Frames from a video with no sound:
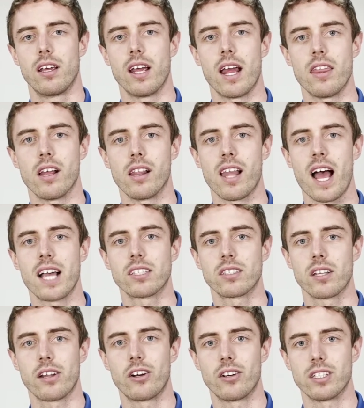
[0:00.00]
And the last
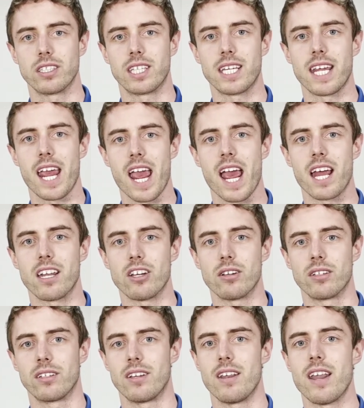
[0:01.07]
letter is the N,
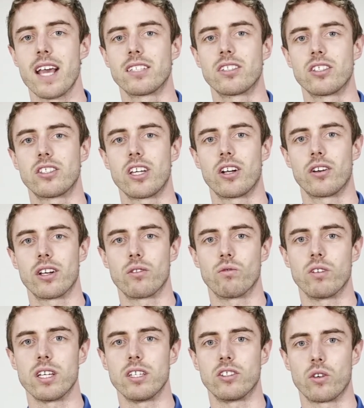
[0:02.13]
necessary
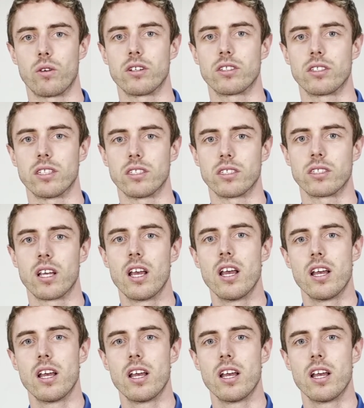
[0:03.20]
resources.